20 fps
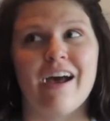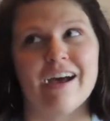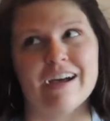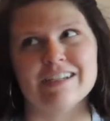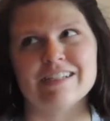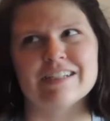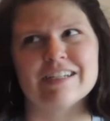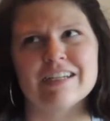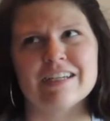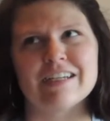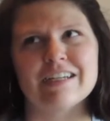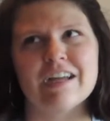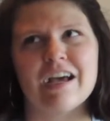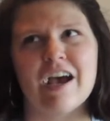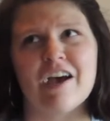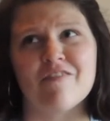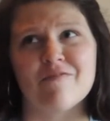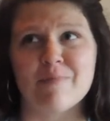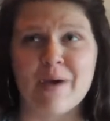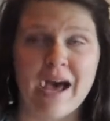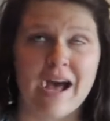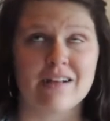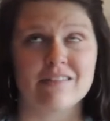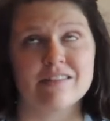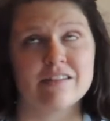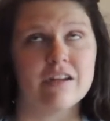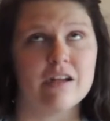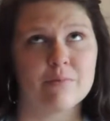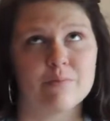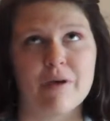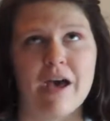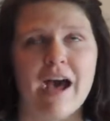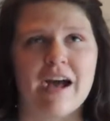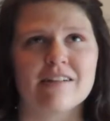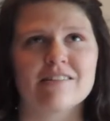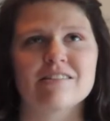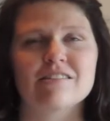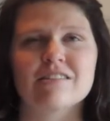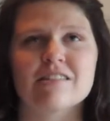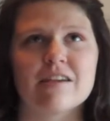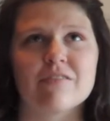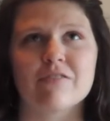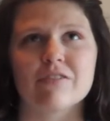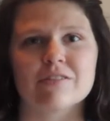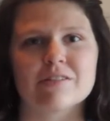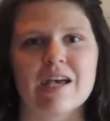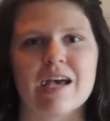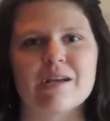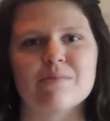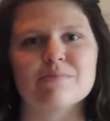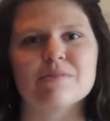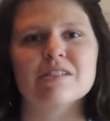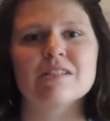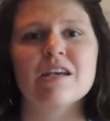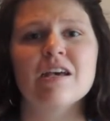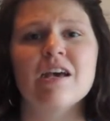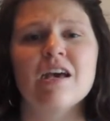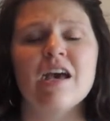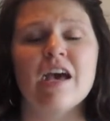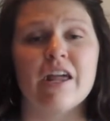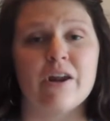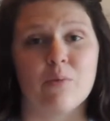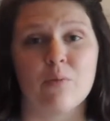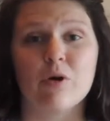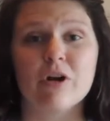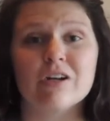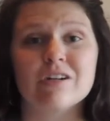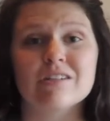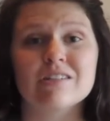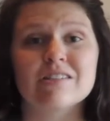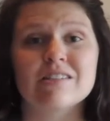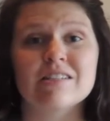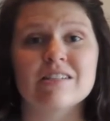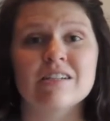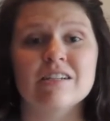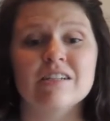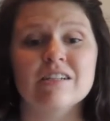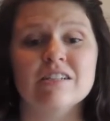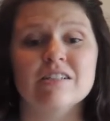I did it. I've packed and unpacked several times, and it works.